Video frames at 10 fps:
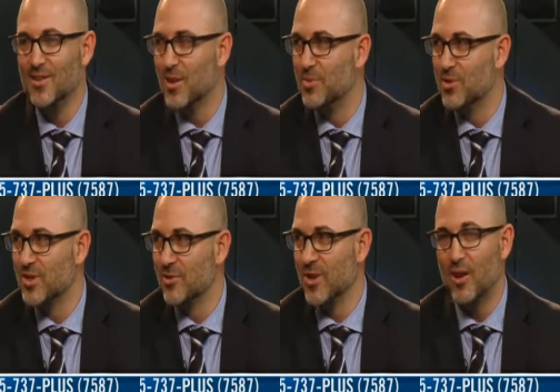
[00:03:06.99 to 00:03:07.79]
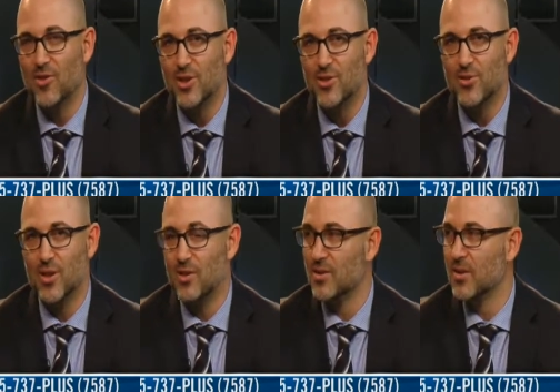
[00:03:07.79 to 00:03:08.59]
abusing around you
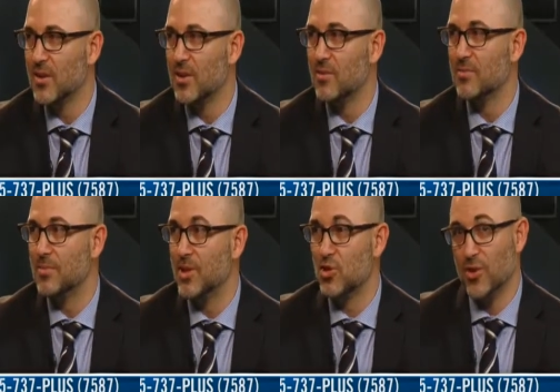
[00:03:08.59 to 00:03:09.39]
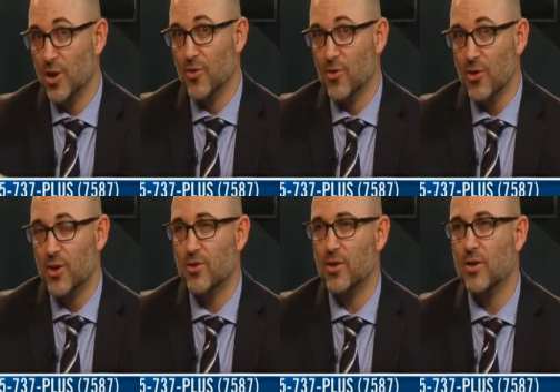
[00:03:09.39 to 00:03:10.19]
can can be a trigger for
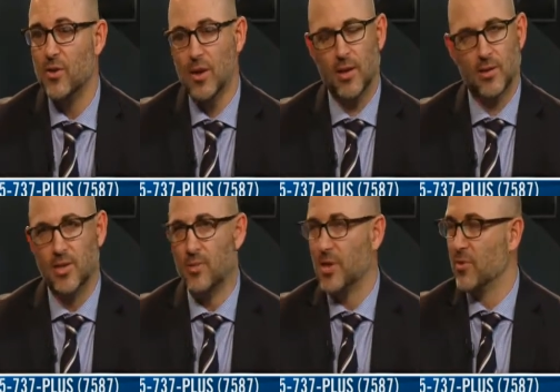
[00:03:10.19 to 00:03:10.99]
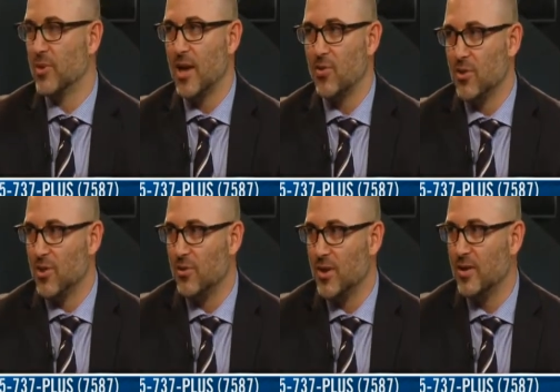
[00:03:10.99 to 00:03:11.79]
you. You know, same thing with
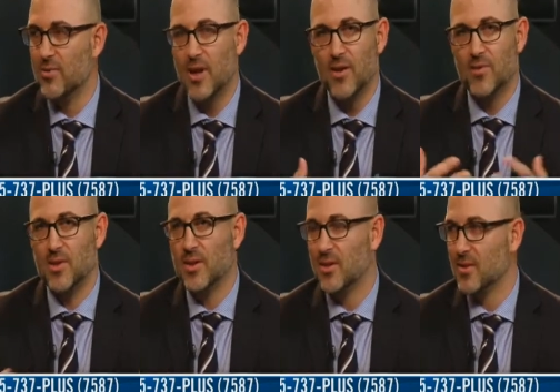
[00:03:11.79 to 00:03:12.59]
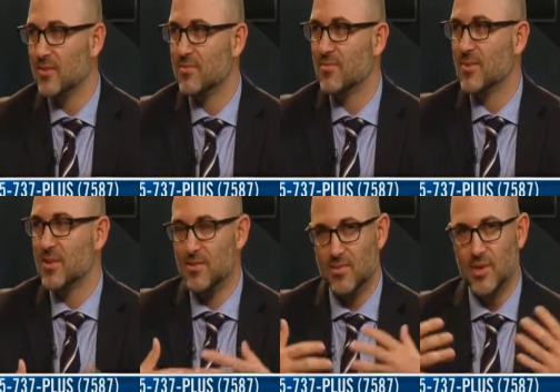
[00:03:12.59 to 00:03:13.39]
alcohol, right? We have to
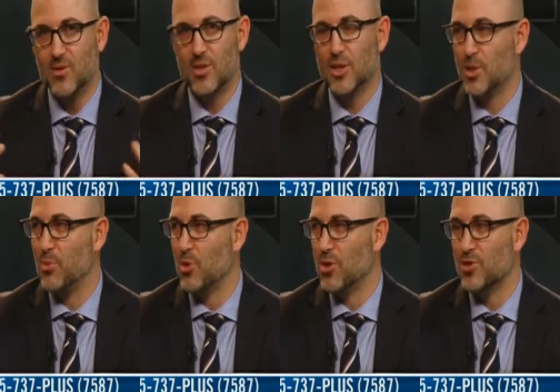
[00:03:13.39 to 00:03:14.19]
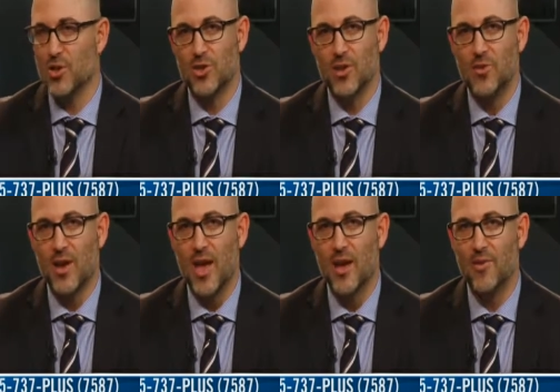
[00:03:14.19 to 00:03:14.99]
use the support structure that
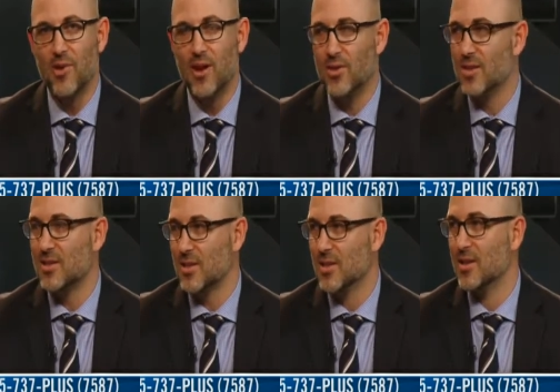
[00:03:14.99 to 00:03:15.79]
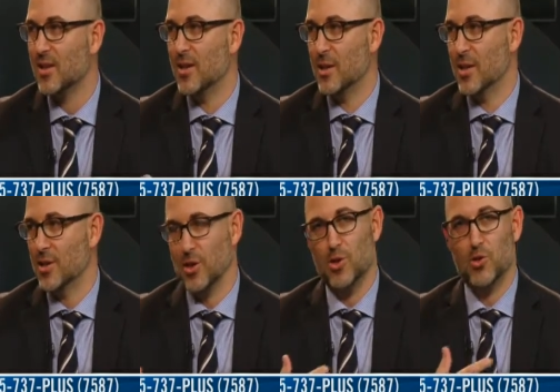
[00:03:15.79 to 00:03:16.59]
we have around us to
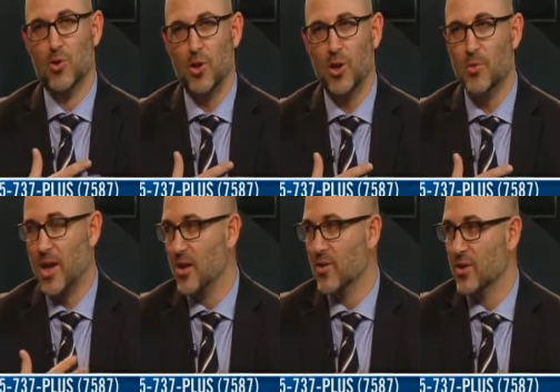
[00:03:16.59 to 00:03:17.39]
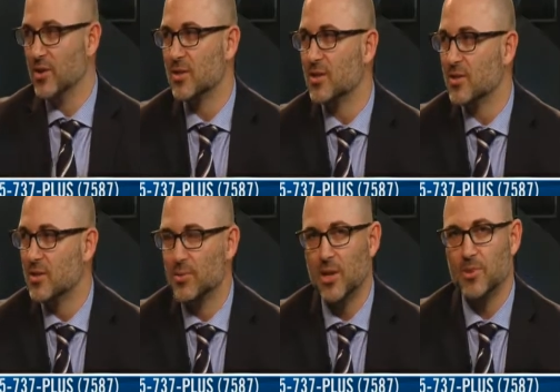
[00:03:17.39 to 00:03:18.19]
to control our behaviors.
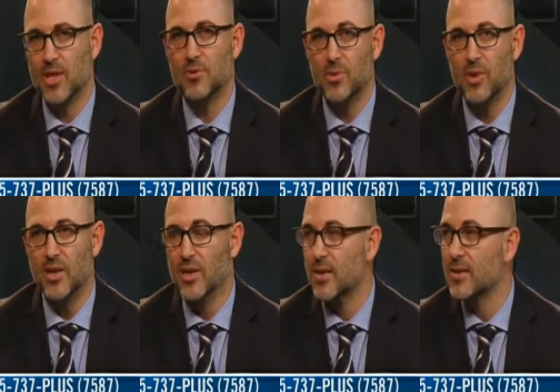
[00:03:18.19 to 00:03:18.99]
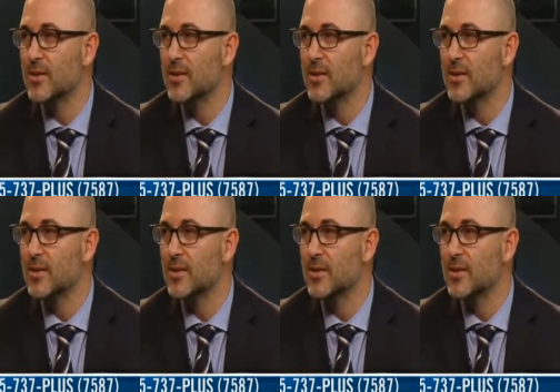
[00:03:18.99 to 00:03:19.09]
Sometimes that's what we need. All